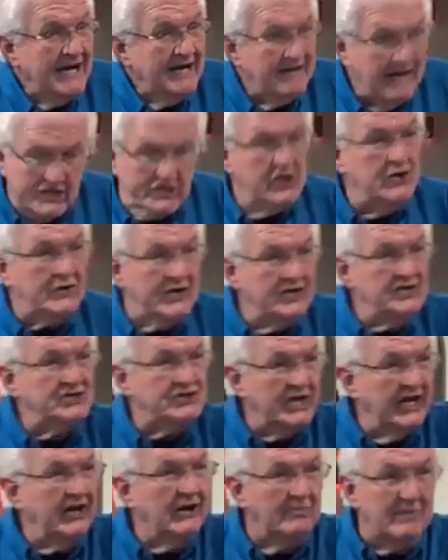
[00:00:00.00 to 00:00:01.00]
that you can
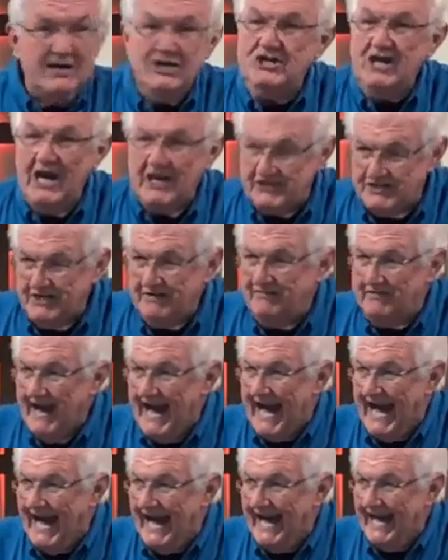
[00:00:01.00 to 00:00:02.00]
still be
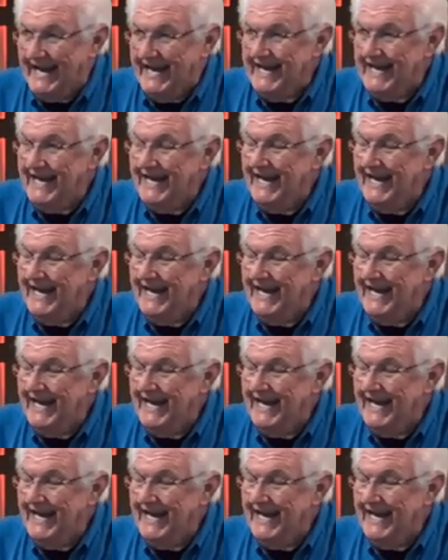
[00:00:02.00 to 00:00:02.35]
justified.